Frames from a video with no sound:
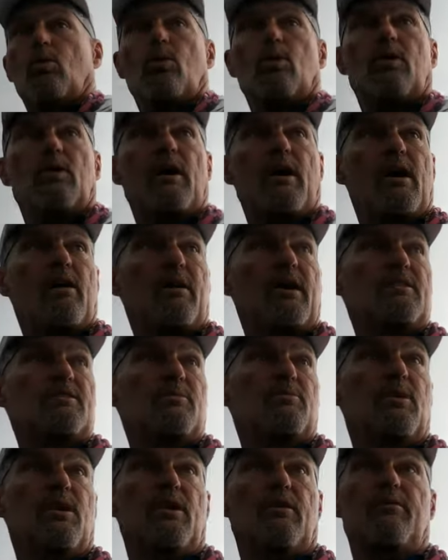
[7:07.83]
water now,
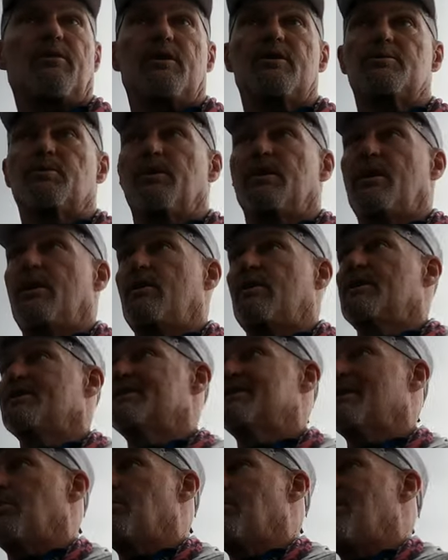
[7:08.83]
catching bigger fish, but there
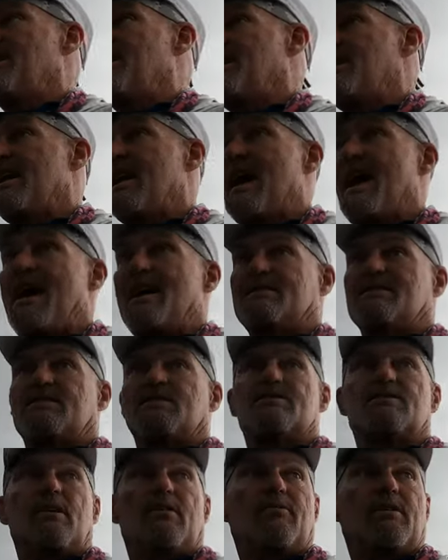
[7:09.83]
is some
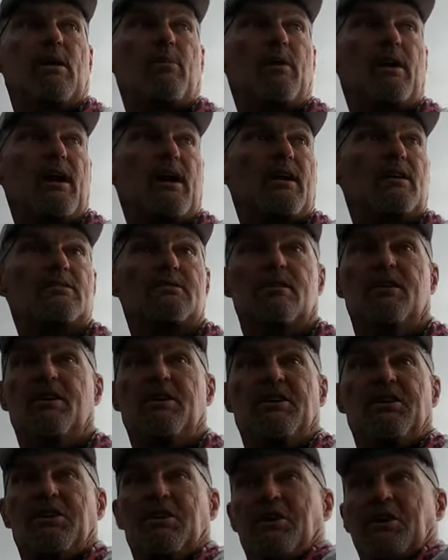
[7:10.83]
nasty stuff coming at us.
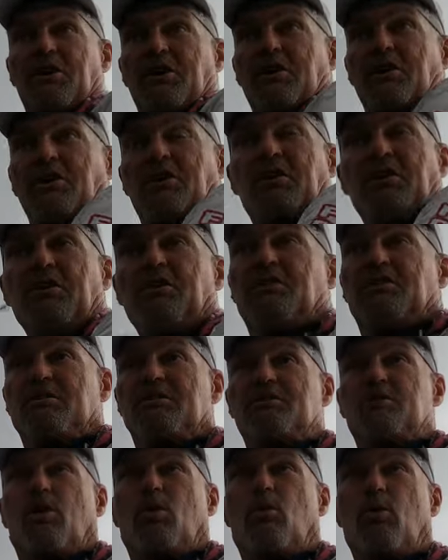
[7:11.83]

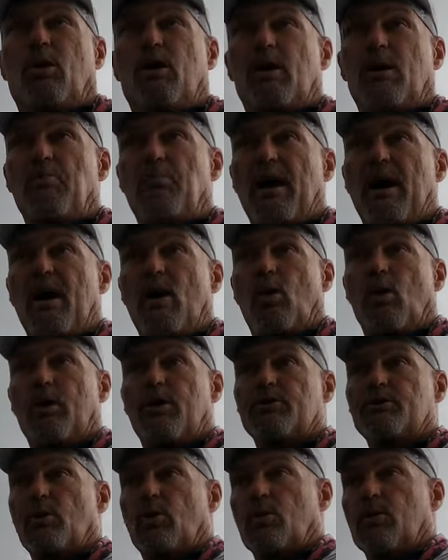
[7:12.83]
So we're gonna listen, bail
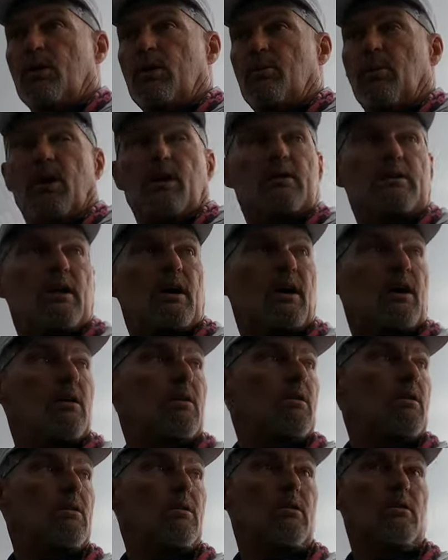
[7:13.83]
here shortly, uh, but. Uh,
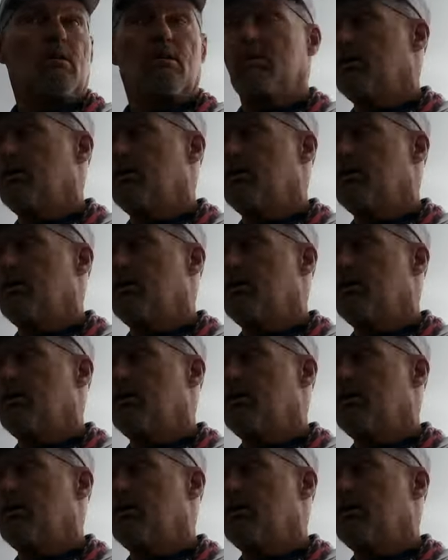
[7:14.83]
listen to